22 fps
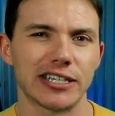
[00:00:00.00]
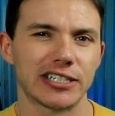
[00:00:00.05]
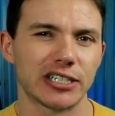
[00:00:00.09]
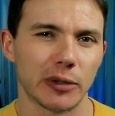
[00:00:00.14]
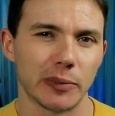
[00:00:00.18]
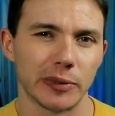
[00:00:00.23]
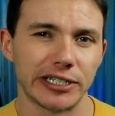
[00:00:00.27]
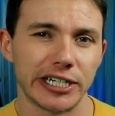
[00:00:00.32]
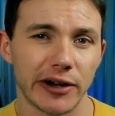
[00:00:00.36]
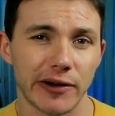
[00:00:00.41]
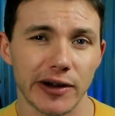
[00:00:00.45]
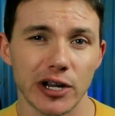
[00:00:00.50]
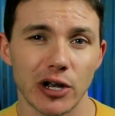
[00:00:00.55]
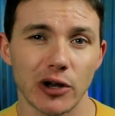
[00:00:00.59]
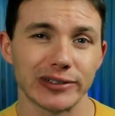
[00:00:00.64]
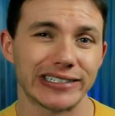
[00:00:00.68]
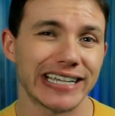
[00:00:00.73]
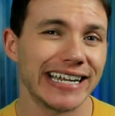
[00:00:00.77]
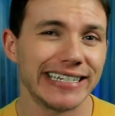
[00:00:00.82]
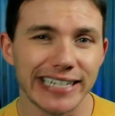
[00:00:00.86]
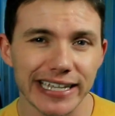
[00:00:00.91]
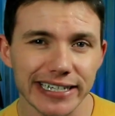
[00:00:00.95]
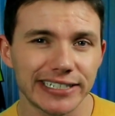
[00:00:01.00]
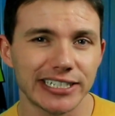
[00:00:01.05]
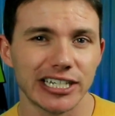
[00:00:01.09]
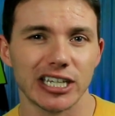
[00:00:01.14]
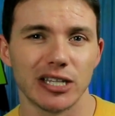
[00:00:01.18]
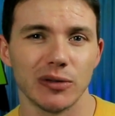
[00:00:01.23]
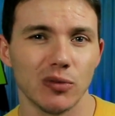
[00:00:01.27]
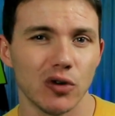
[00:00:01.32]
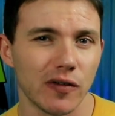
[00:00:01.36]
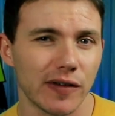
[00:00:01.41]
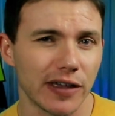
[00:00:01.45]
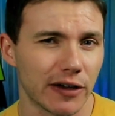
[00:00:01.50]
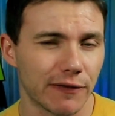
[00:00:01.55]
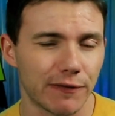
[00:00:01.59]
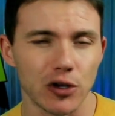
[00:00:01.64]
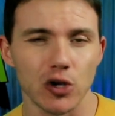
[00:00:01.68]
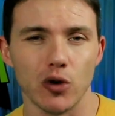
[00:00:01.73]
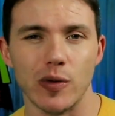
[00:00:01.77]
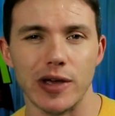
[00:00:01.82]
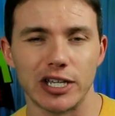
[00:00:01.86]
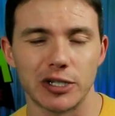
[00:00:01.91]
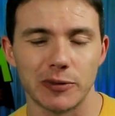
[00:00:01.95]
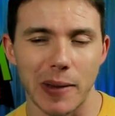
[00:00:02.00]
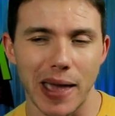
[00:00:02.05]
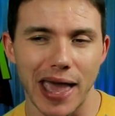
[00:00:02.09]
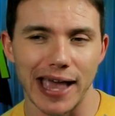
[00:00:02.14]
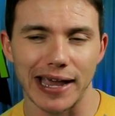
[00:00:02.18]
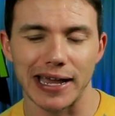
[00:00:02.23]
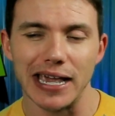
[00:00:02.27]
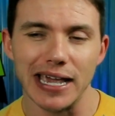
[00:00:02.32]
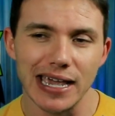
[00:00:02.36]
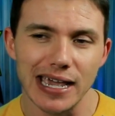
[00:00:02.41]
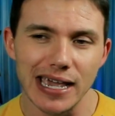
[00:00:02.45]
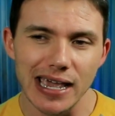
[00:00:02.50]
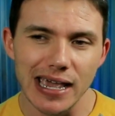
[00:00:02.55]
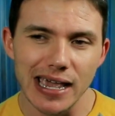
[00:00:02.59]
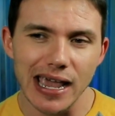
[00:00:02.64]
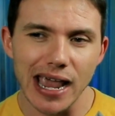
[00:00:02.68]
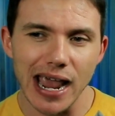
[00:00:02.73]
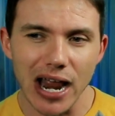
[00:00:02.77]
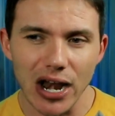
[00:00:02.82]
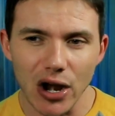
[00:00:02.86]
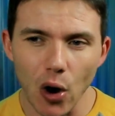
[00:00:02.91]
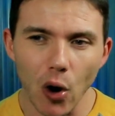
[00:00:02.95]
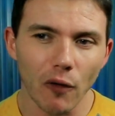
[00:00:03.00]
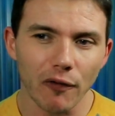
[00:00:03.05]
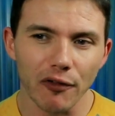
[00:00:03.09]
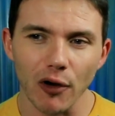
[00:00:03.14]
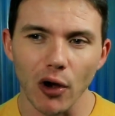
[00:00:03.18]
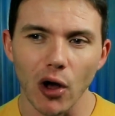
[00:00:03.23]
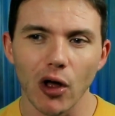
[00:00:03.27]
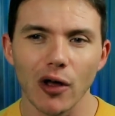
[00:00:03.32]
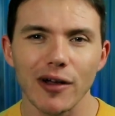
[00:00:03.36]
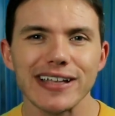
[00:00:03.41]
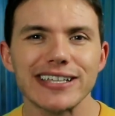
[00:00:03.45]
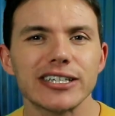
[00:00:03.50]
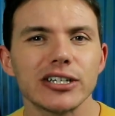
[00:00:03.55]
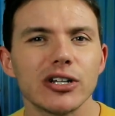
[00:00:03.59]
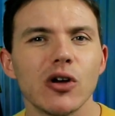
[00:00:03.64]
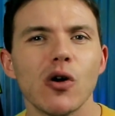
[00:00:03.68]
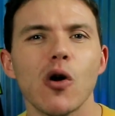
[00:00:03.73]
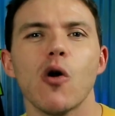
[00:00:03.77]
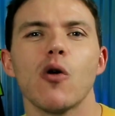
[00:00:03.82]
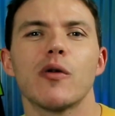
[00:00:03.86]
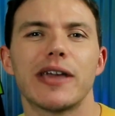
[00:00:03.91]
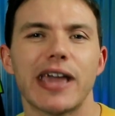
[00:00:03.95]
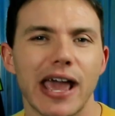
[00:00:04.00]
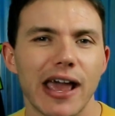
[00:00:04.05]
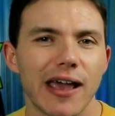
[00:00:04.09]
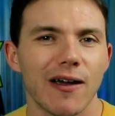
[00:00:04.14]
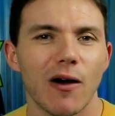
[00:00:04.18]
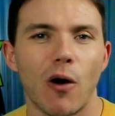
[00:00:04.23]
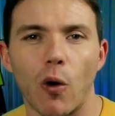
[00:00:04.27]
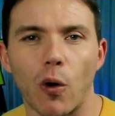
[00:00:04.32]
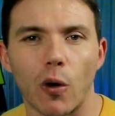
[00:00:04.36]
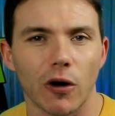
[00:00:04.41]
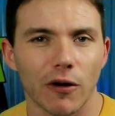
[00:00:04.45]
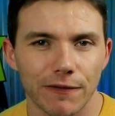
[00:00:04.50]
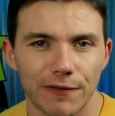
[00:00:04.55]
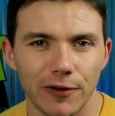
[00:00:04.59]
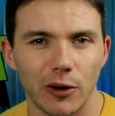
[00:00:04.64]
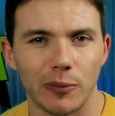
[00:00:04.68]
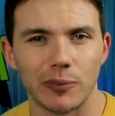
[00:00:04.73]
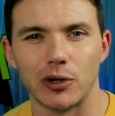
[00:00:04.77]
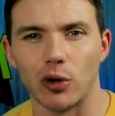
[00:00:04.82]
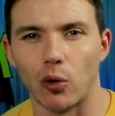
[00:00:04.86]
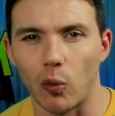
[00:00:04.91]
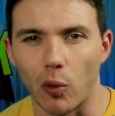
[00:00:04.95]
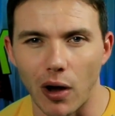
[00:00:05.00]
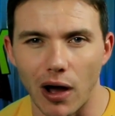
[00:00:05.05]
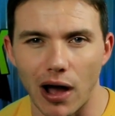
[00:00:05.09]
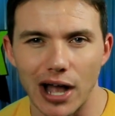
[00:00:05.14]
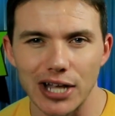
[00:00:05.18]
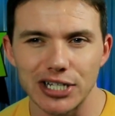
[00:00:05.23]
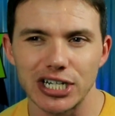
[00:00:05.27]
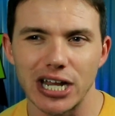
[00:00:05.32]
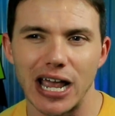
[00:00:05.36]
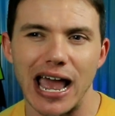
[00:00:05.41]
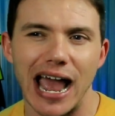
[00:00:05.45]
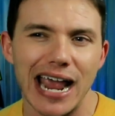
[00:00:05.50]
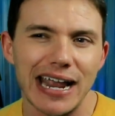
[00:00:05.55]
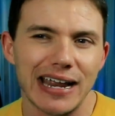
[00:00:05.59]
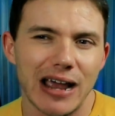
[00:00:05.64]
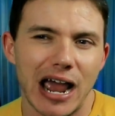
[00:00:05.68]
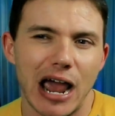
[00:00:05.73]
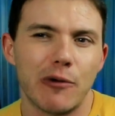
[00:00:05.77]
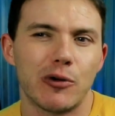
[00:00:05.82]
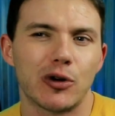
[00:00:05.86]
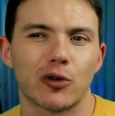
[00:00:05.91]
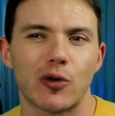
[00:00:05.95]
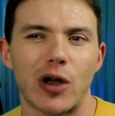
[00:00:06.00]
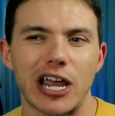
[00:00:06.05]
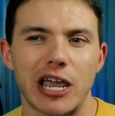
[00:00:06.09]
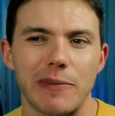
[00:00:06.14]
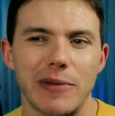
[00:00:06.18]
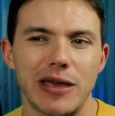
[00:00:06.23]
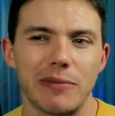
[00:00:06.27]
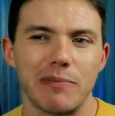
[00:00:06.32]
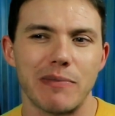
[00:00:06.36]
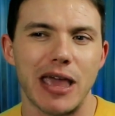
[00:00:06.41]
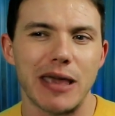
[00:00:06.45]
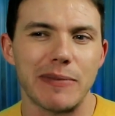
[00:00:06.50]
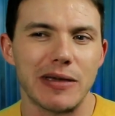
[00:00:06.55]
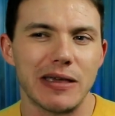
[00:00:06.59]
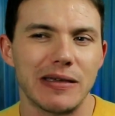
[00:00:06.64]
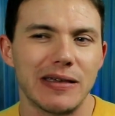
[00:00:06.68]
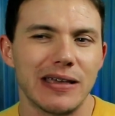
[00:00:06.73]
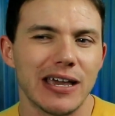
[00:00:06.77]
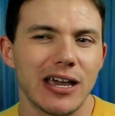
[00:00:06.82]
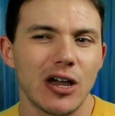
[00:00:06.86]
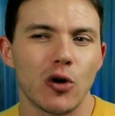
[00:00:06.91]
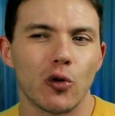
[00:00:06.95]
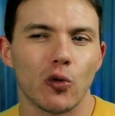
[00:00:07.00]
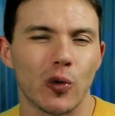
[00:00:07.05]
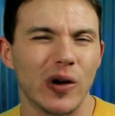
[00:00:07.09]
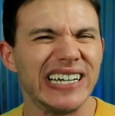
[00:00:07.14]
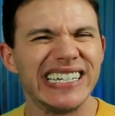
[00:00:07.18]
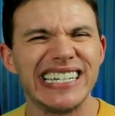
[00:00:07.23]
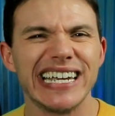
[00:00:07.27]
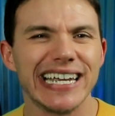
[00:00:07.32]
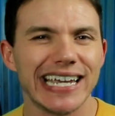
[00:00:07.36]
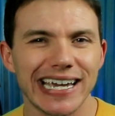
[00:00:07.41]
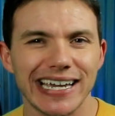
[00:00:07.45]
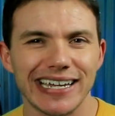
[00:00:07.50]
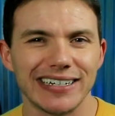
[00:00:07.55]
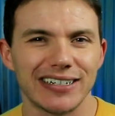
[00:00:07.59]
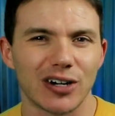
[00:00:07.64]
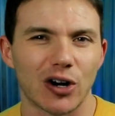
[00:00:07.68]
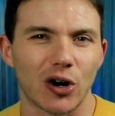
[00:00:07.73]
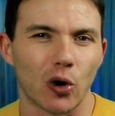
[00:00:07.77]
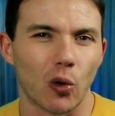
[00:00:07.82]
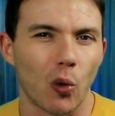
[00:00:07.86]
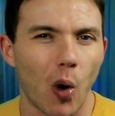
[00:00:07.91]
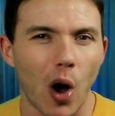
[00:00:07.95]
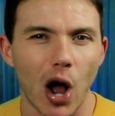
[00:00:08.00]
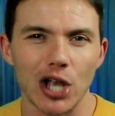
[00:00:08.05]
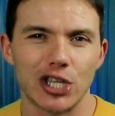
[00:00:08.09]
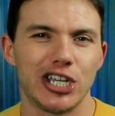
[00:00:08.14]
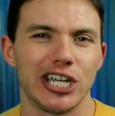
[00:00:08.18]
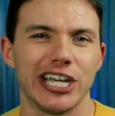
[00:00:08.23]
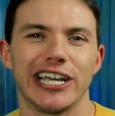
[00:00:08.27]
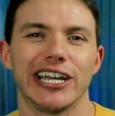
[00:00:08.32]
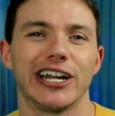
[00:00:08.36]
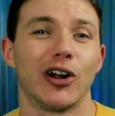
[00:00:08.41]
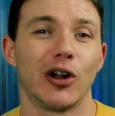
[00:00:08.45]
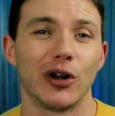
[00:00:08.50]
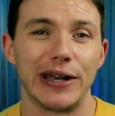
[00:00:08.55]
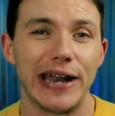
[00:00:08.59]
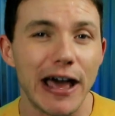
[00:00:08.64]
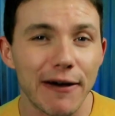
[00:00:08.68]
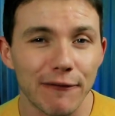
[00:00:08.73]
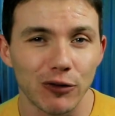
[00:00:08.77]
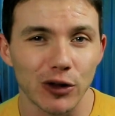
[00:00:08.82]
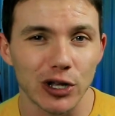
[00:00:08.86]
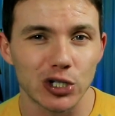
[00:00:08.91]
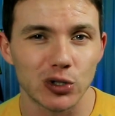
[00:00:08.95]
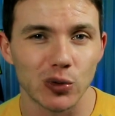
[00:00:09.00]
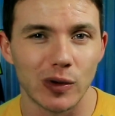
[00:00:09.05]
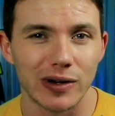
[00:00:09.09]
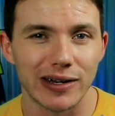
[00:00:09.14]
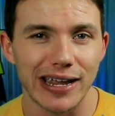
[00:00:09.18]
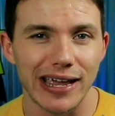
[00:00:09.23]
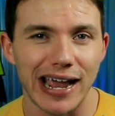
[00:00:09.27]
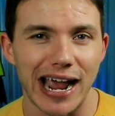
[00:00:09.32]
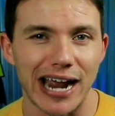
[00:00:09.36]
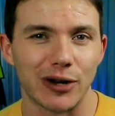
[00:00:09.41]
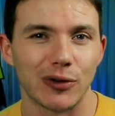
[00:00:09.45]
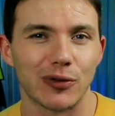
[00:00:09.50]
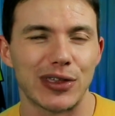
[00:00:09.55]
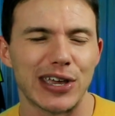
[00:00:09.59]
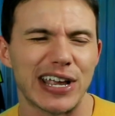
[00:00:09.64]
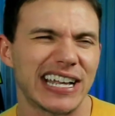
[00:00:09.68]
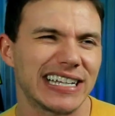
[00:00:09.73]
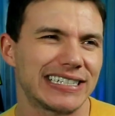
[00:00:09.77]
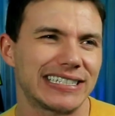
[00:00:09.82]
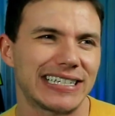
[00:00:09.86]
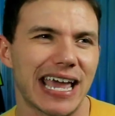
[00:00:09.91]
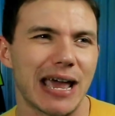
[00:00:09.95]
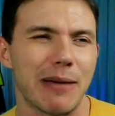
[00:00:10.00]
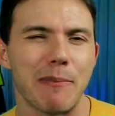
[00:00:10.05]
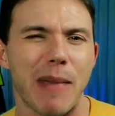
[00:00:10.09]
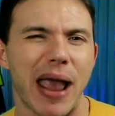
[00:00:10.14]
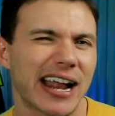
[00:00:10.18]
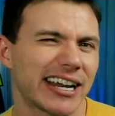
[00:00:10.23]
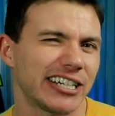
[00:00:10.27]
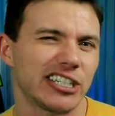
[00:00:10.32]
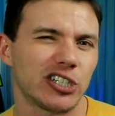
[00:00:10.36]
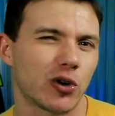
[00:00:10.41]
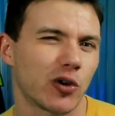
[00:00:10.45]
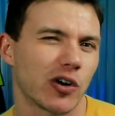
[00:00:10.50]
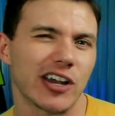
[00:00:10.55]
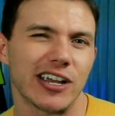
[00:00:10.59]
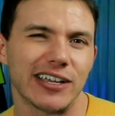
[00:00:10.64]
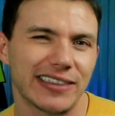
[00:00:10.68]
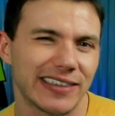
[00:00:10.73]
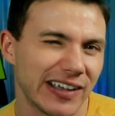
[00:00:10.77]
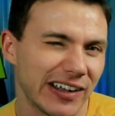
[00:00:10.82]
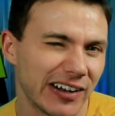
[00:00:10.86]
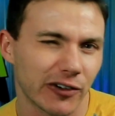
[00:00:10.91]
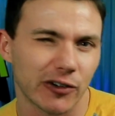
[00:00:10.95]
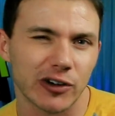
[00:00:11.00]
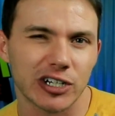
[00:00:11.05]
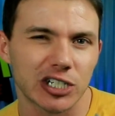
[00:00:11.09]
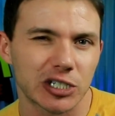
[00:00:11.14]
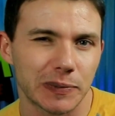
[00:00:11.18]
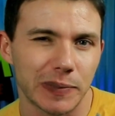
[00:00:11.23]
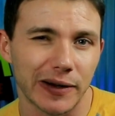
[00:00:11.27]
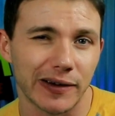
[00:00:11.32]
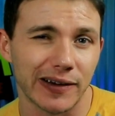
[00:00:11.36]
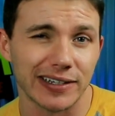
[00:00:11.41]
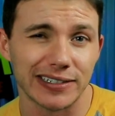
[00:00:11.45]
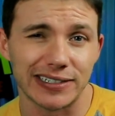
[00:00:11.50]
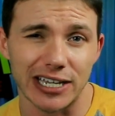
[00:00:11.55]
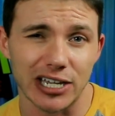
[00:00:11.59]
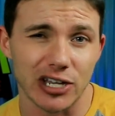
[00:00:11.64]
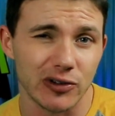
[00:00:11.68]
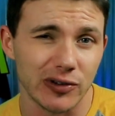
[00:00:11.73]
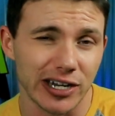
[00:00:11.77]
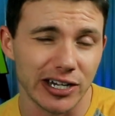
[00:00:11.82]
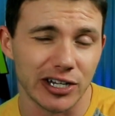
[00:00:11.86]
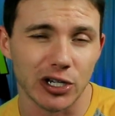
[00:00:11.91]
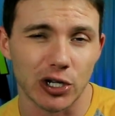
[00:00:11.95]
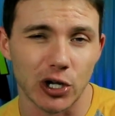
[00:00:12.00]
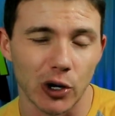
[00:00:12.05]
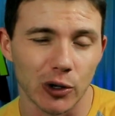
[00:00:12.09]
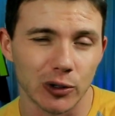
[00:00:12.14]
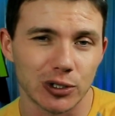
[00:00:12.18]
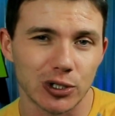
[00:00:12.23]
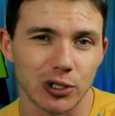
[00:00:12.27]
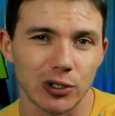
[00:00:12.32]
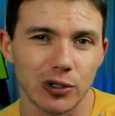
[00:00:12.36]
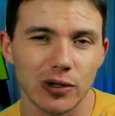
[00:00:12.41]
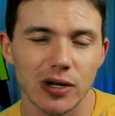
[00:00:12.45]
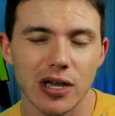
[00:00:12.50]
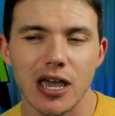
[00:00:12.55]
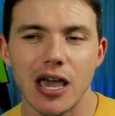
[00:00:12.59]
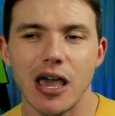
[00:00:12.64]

Sematary goes, I did see the movie a few weeks back, and overall, it's an okay horror film to watch. I, I, would recommend maybe renting it or watching it on Netflix one day. I don't think it's that mandatory theater experience that you need to go to,